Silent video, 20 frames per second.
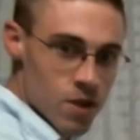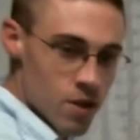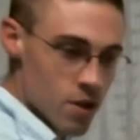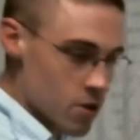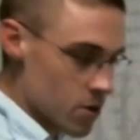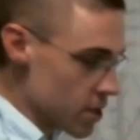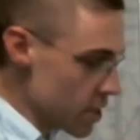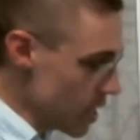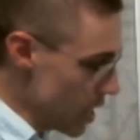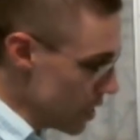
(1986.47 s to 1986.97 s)

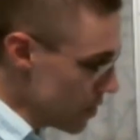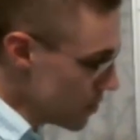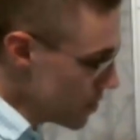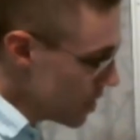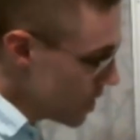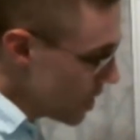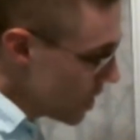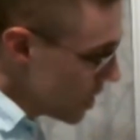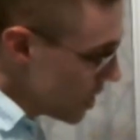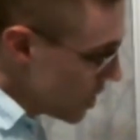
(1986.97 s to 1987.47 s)
Okay.
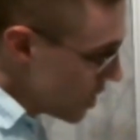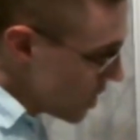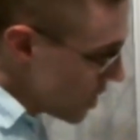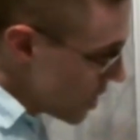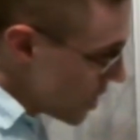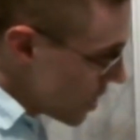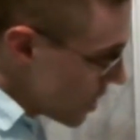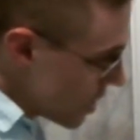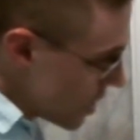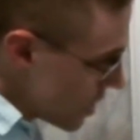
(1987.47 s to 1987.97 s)

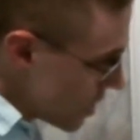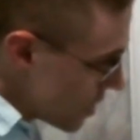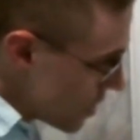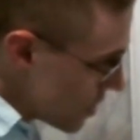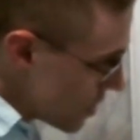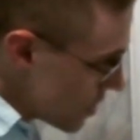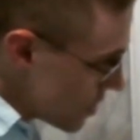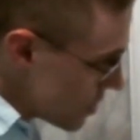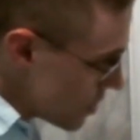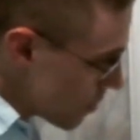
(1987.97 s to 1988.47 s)

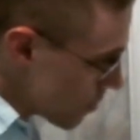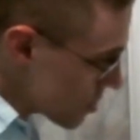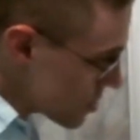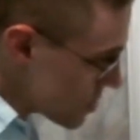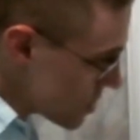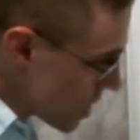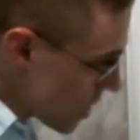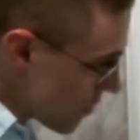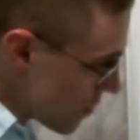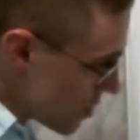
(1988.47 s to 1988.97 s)
Number
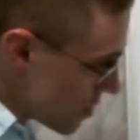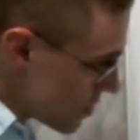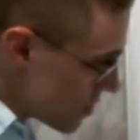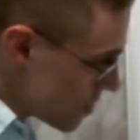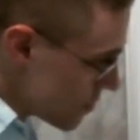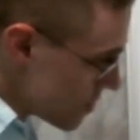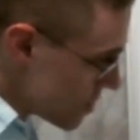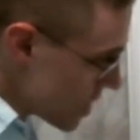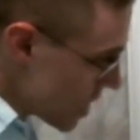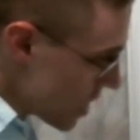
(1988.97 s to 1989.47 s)
7,
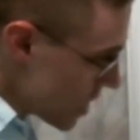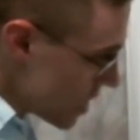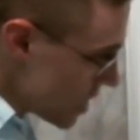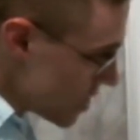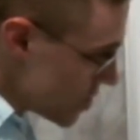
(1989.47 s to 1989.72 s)
some sanity